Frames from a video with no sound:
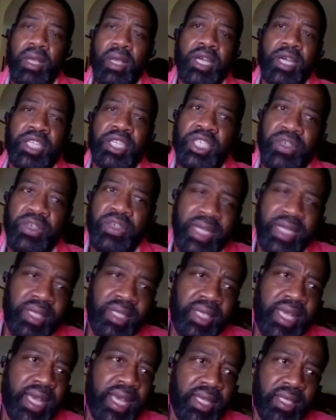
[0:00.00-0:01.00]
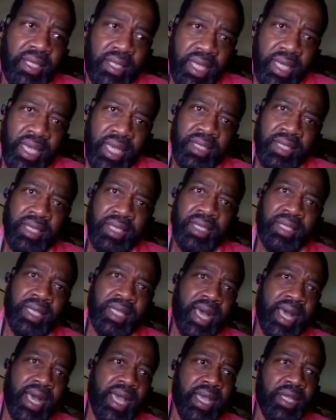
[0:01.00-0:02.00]
A stress test is
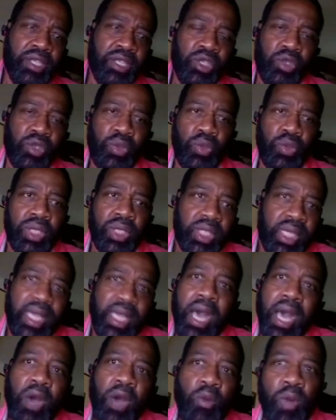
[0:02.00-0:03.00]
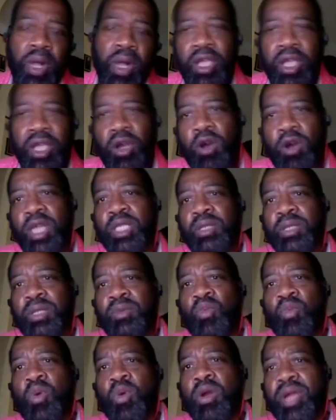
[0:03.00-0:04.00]
designed to see how well your heart's
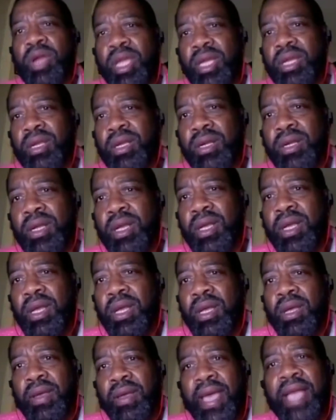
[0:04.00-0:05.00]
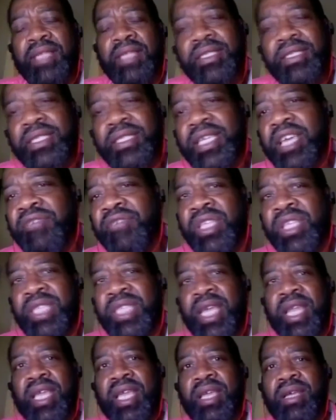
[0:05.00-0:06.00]
working and to see if there's
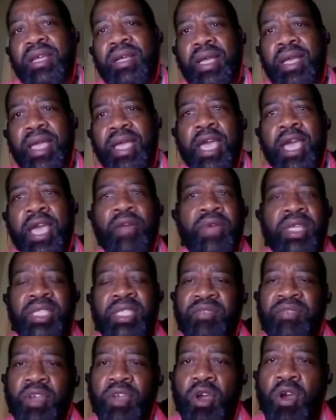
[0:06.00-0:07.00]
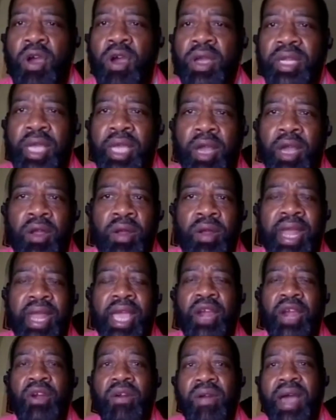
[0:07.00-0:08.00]
any areas of your heart that are
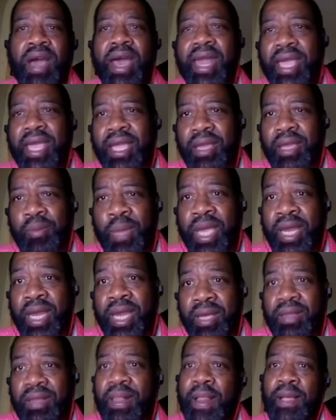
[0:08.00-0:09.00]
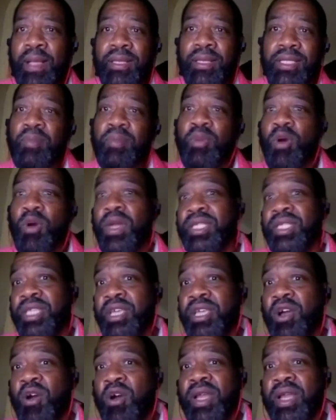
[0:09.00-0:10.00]
necrotic, meaning some parts of
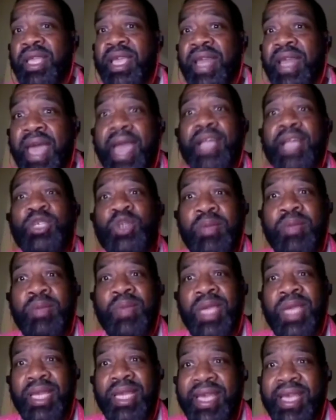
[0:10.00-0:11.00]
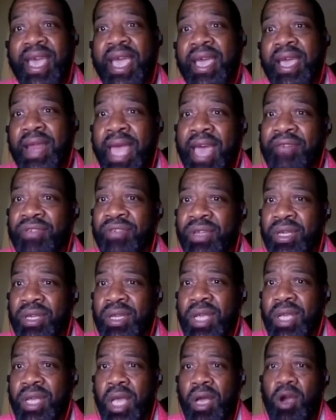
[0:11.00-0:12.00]
your heart can actually be dead after
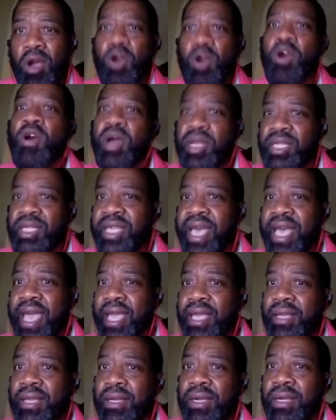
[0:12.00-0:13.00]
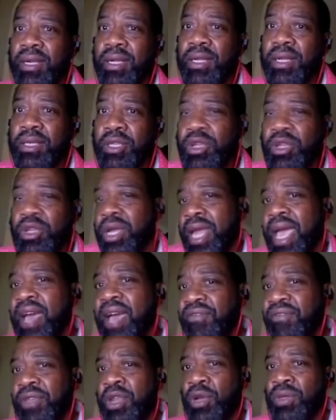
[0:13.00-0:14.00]
a heart attack. You could
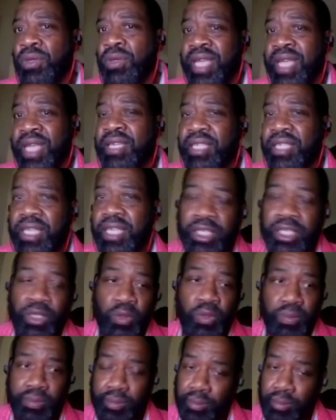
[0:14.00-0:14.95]
have, dead tissue.